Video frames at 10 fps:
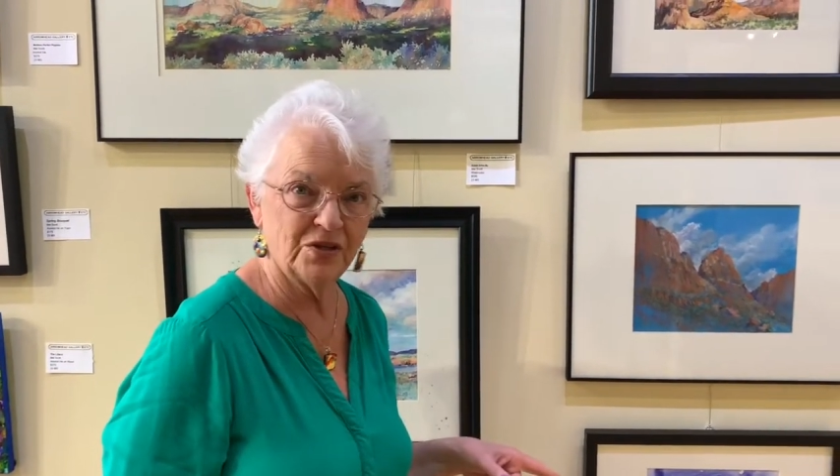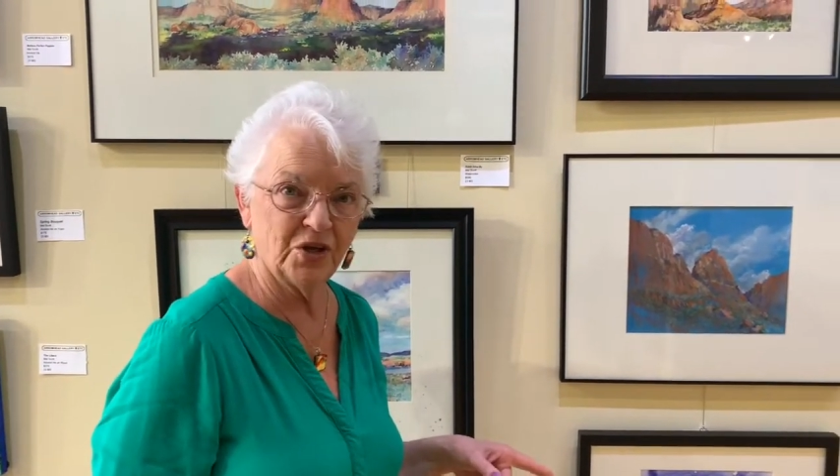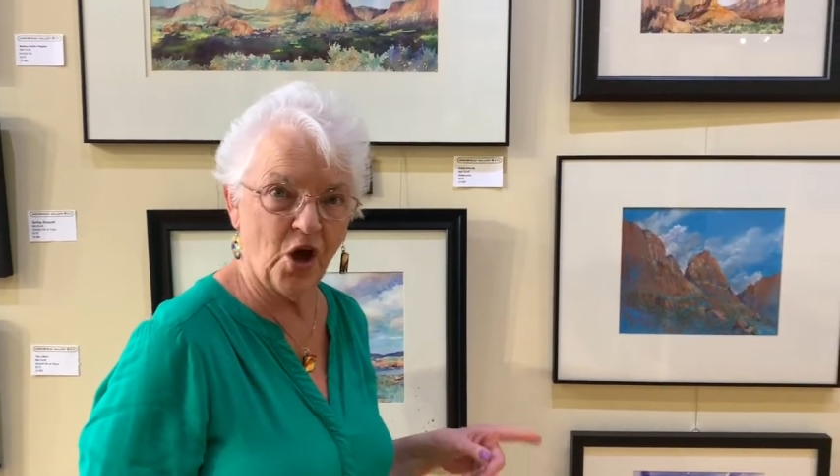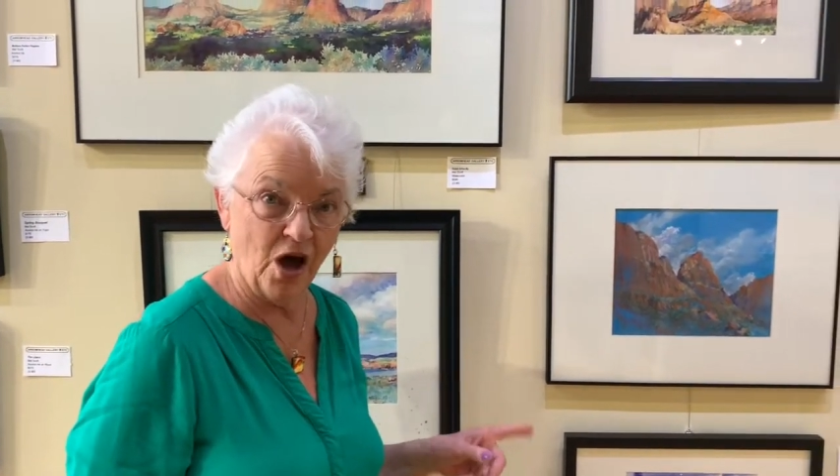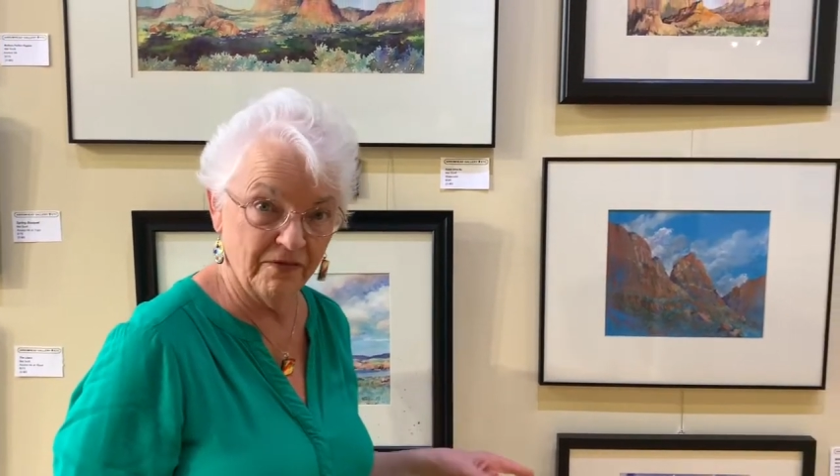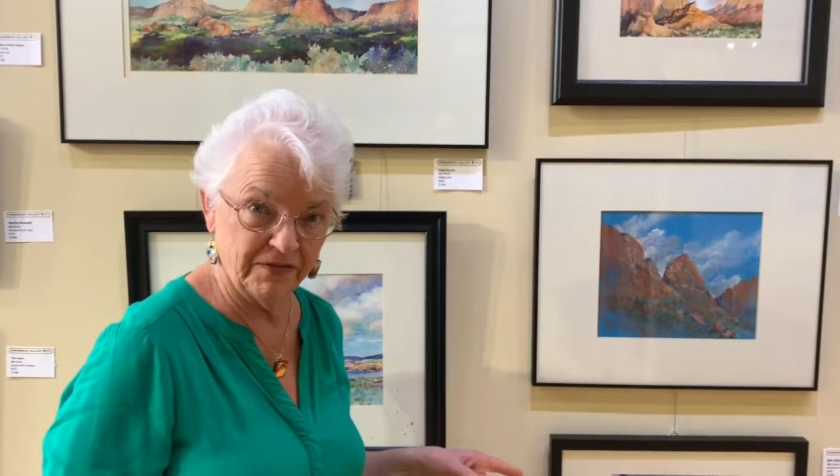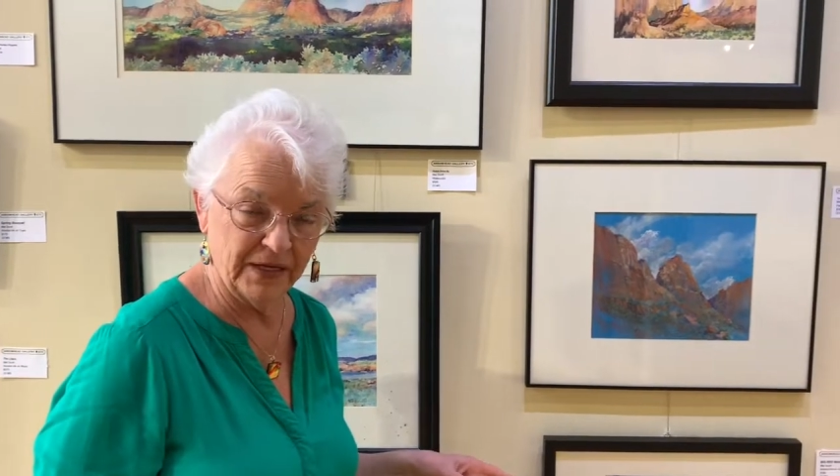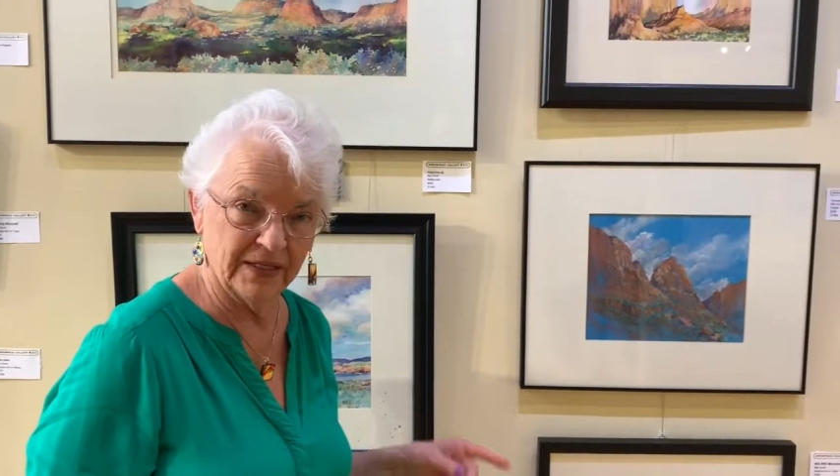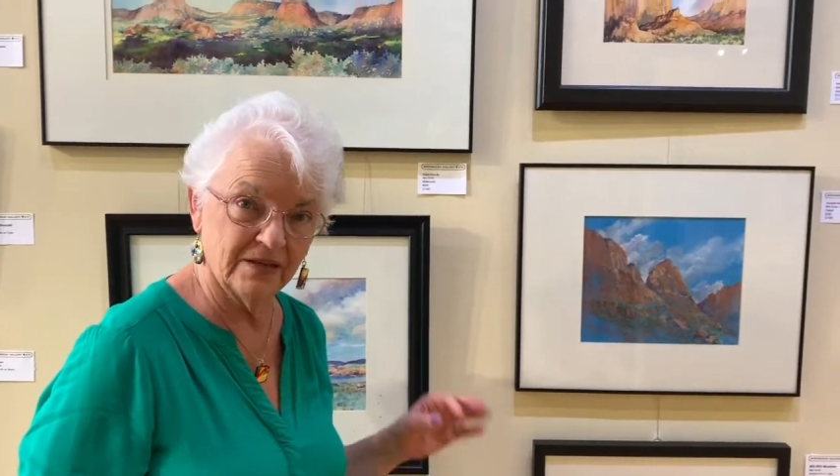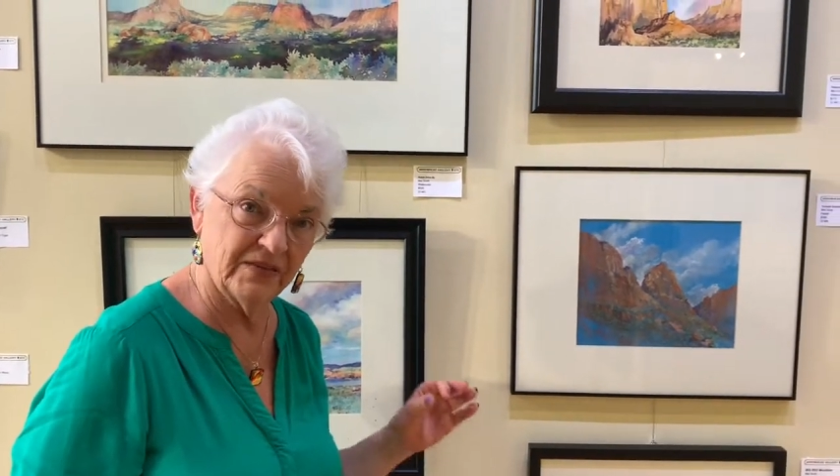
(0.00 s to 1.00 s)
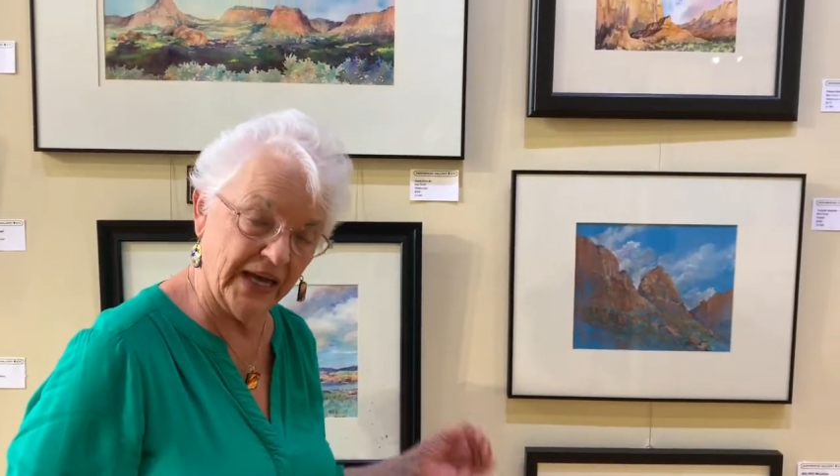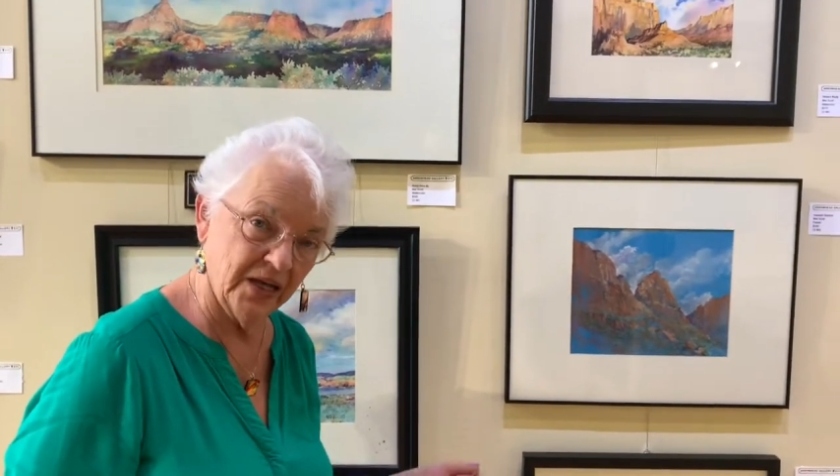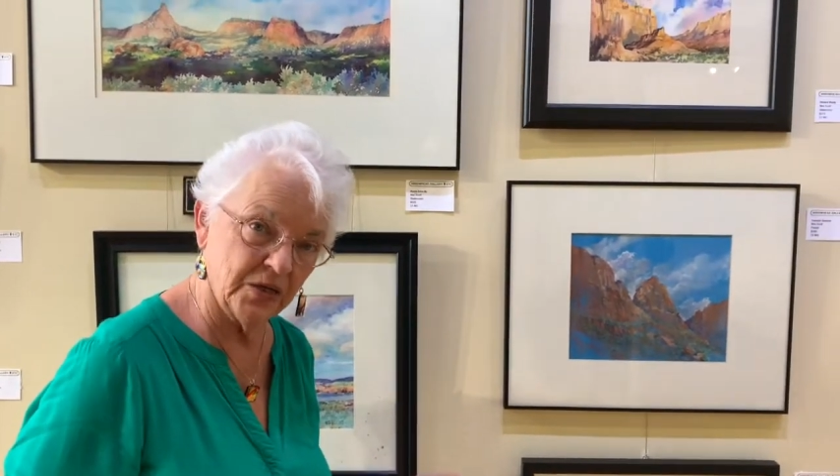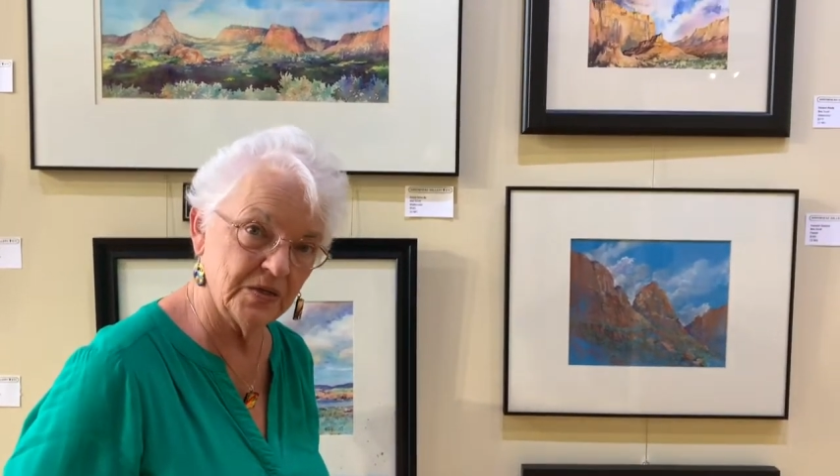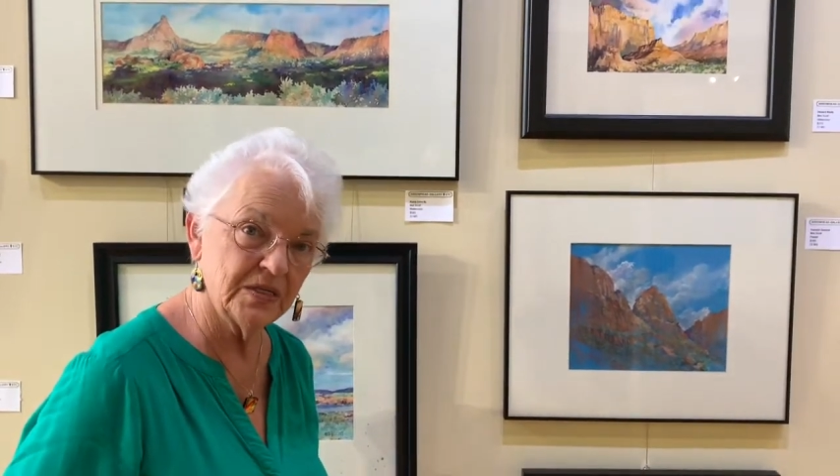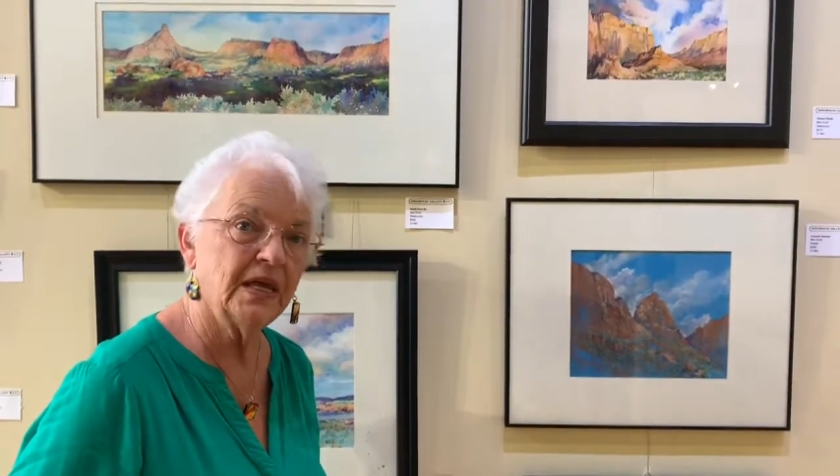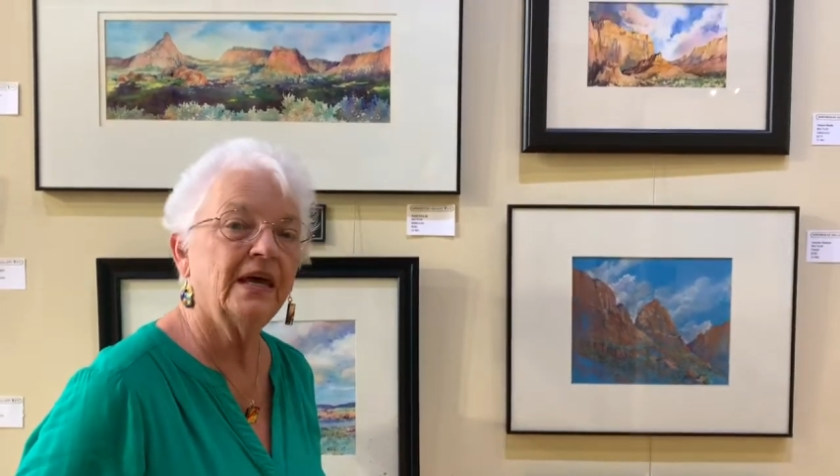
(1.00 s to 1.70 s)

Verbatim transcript: the coffee and the values,